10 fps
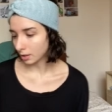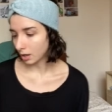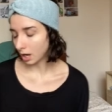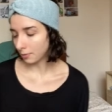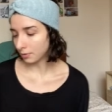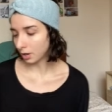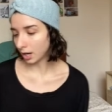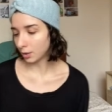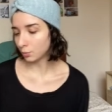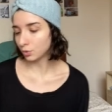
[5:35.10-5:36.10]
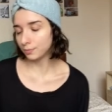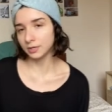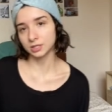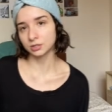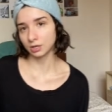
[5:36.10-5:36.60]
I'm, it would be
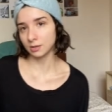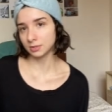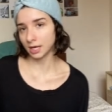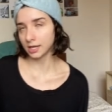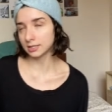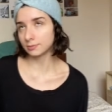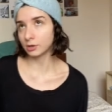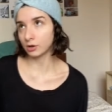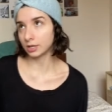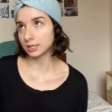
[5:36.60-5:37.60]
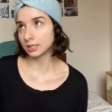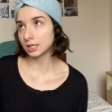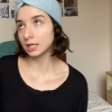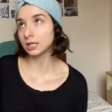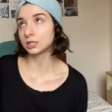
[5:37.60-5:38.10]
a scream dance, but honestly,
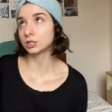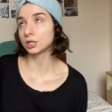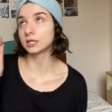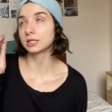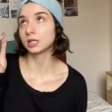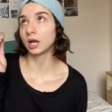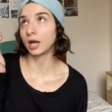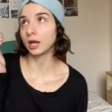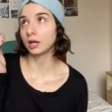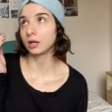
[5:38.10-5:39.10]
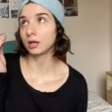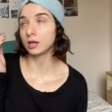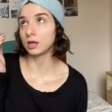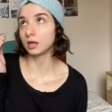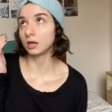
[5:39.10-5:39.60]
it's just like,
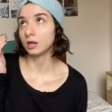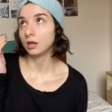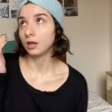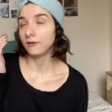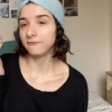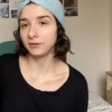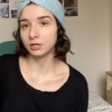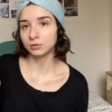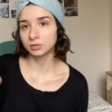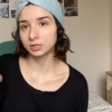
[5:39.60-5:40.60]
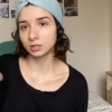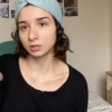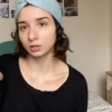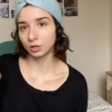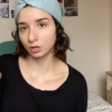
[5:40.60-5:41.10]
it feels
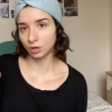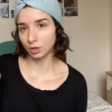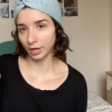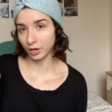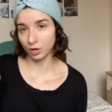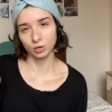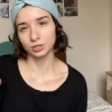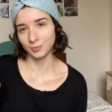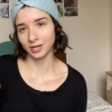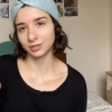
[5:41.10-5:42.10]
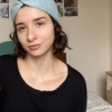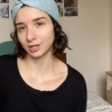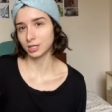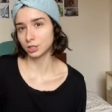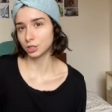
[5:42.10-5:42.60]
like a codependent
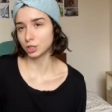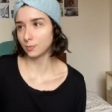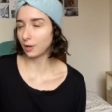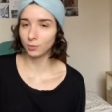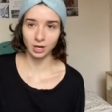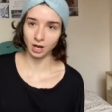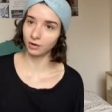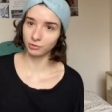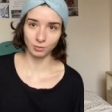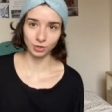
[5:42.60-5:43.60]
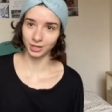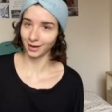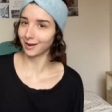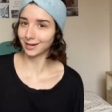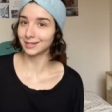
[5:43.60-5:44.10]
relationship and we can't reward
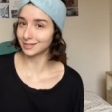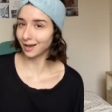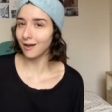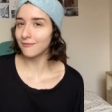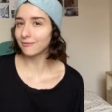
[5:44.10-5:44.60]
that kind of stuff